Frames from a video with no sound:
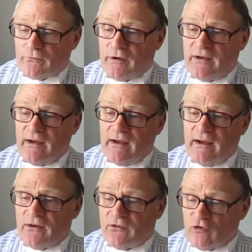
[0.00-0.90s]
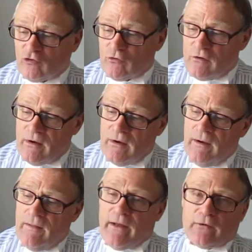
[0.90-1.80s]
reading, in addition.
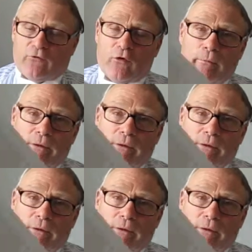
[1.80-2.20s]
That's from